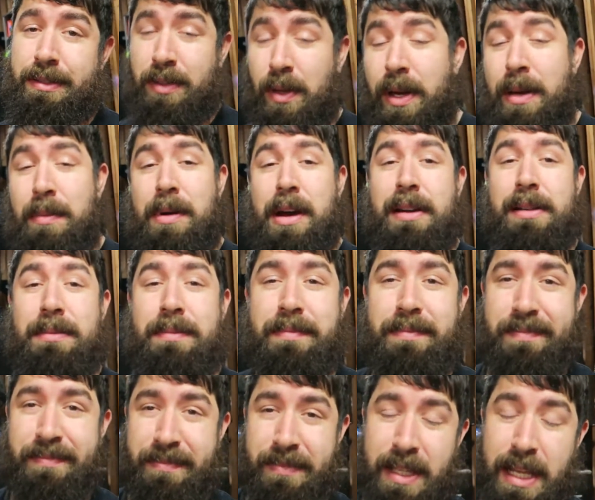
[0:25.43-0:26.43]
So I bought them.
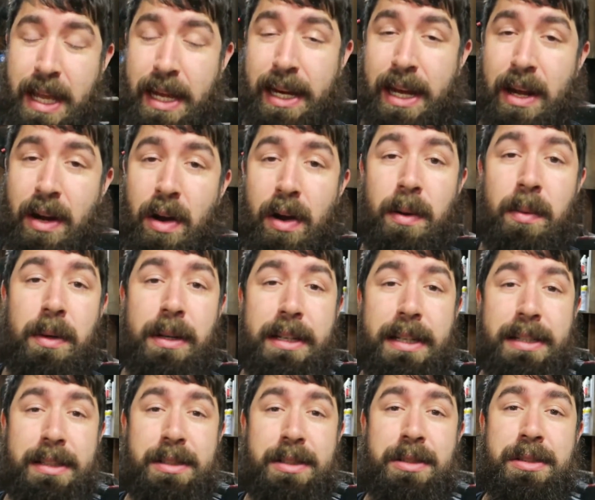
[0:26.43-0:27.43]
I got R1
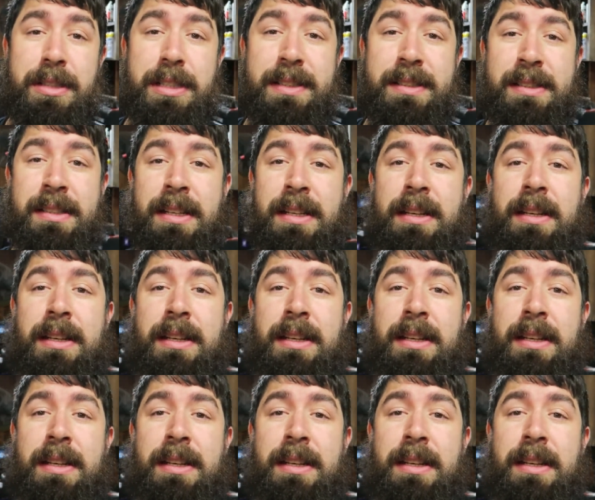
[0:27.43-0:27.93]
Industries,